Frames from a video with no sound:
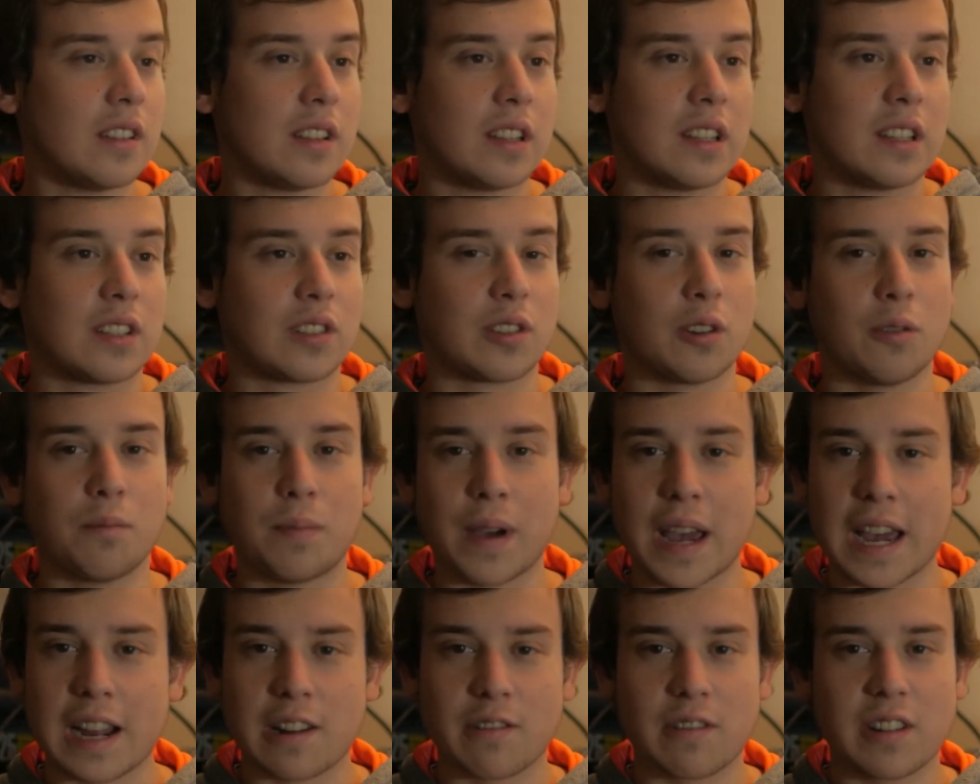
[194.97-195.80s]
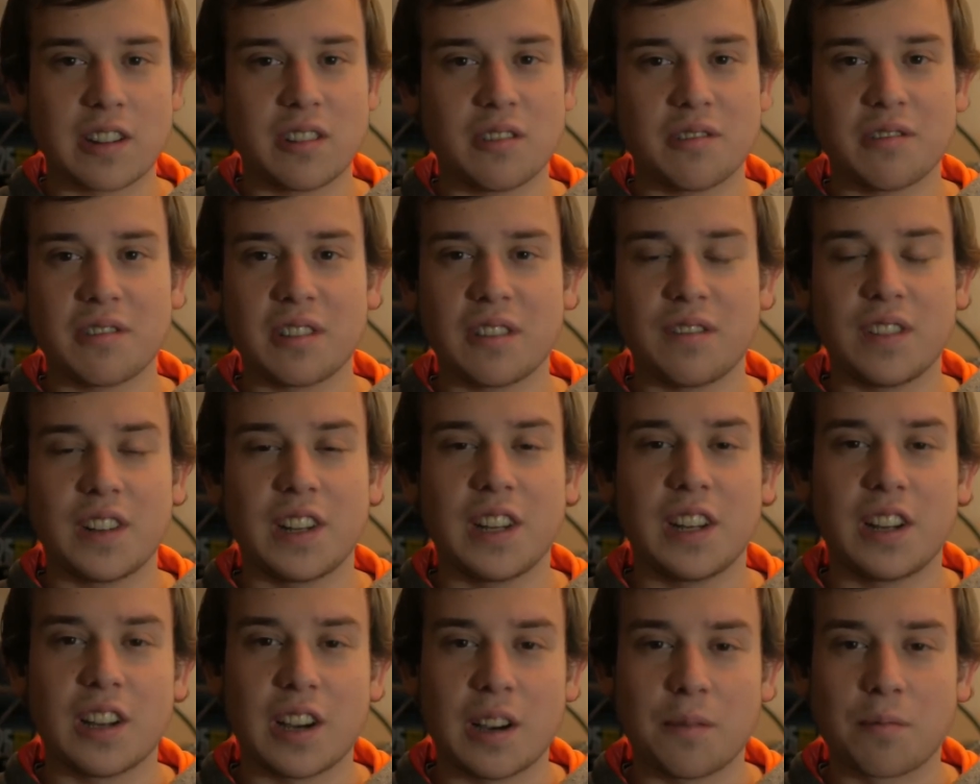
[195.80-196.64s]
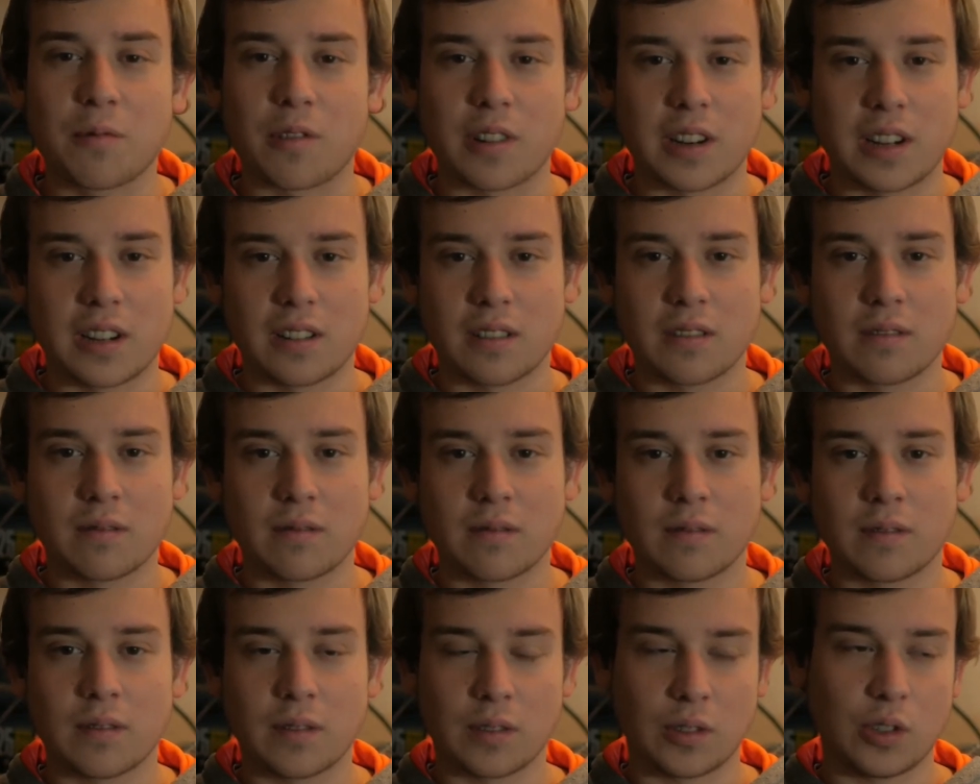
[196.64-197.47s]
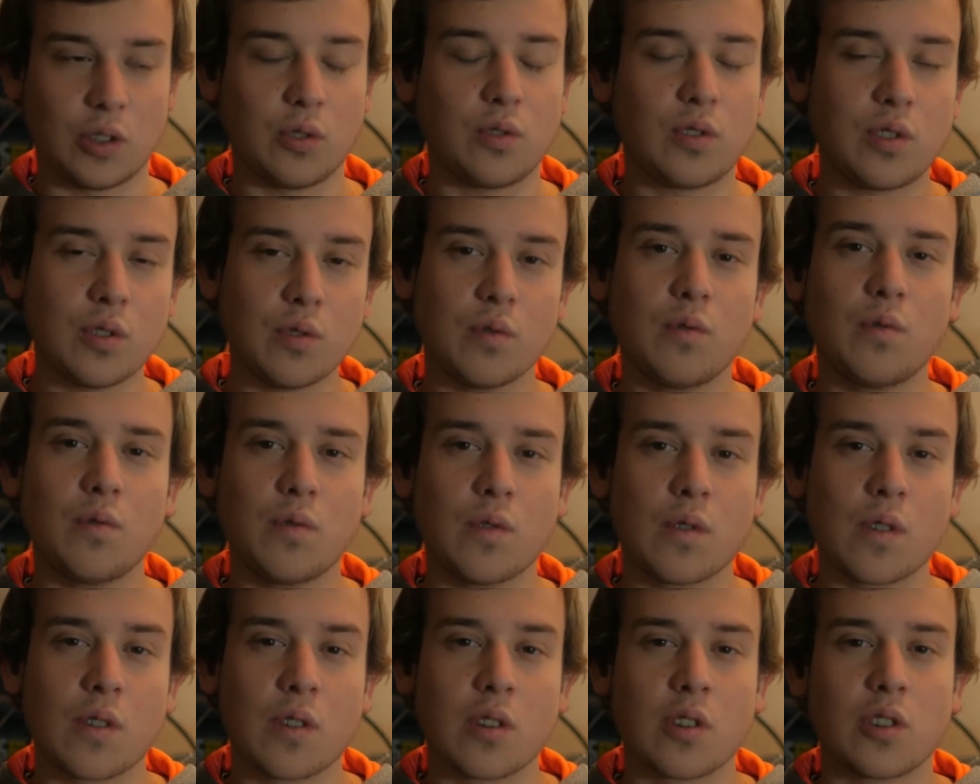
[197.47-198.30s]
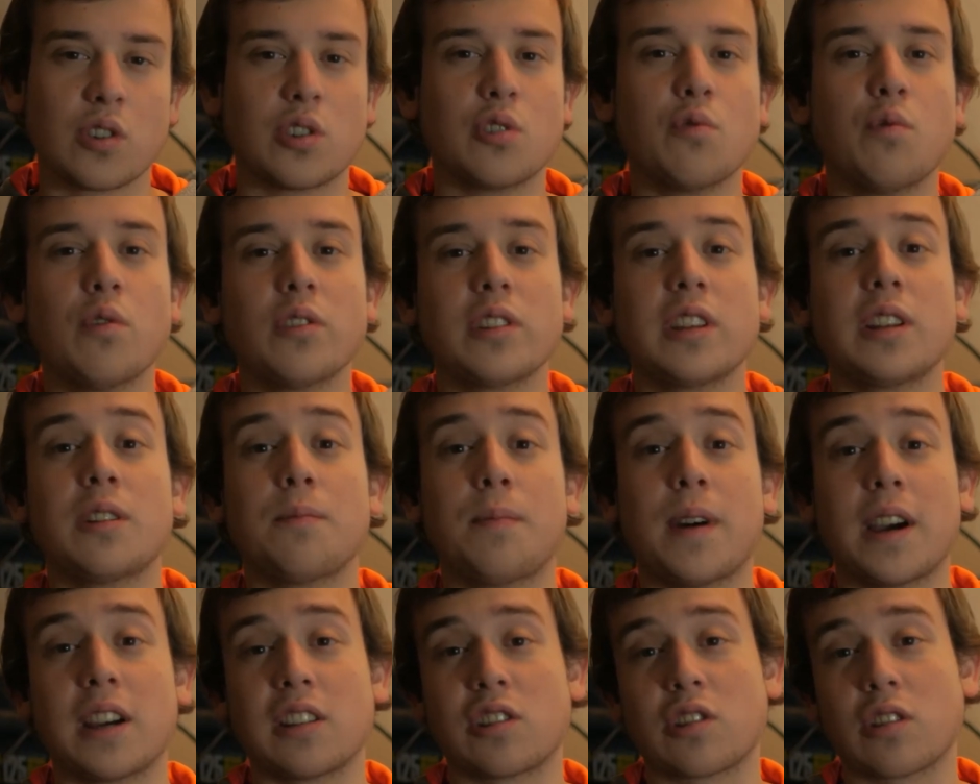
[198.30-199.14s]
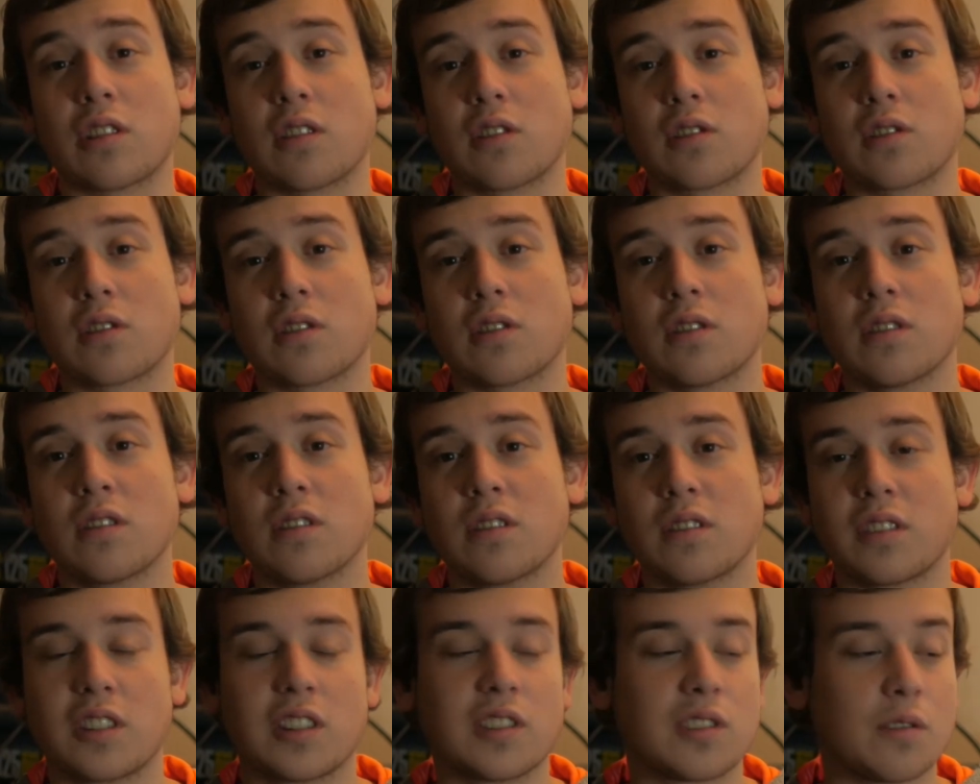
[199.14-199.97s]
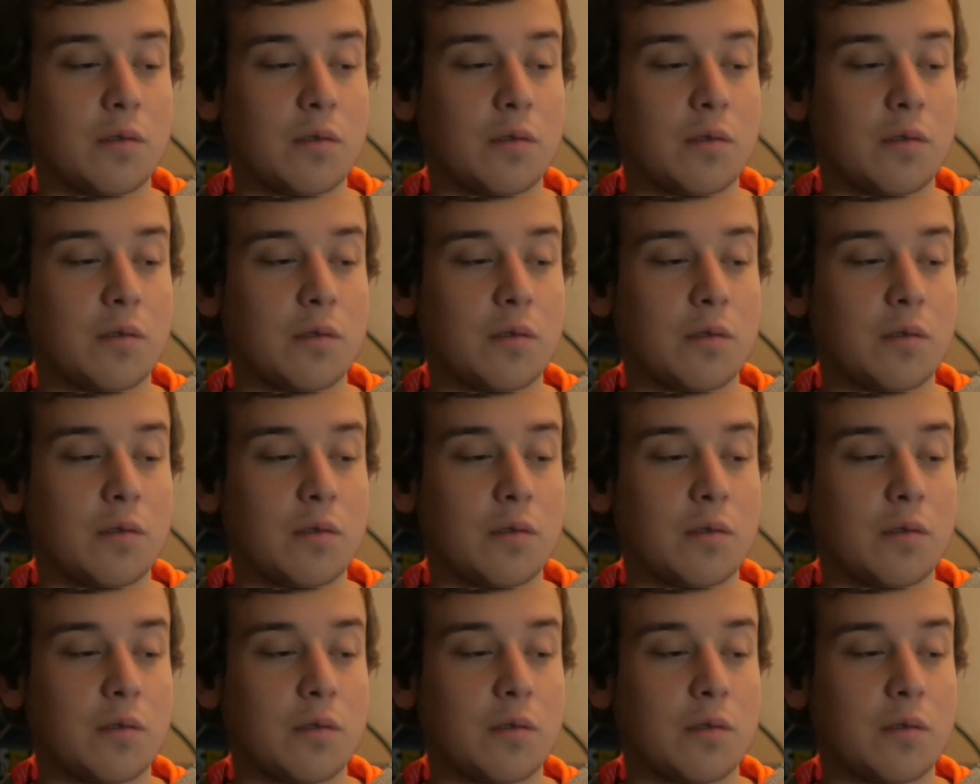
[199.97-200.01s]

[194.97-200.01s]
So battery, you don't even need to upgrade. You will need to buy a charger, because the